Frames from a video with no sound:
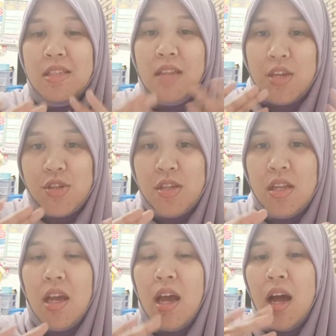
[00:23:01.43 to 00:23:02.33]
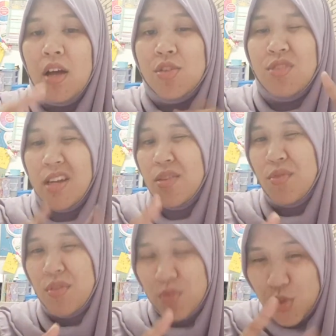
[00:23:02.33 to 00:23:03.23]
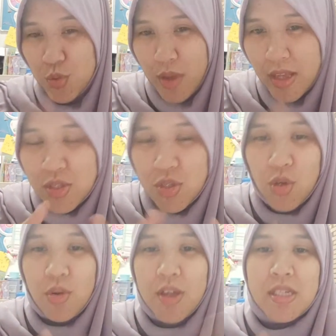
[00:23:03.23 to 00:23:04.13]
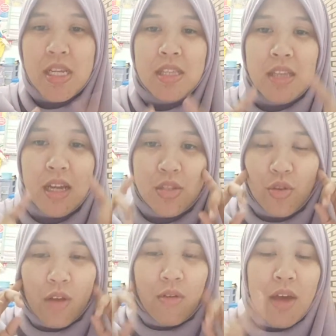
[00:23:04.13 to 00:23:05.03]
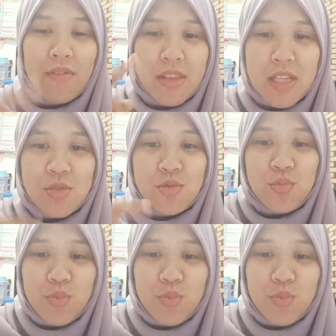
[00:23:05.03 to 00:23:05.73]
session. I'll try to answer your question in task 2. However, this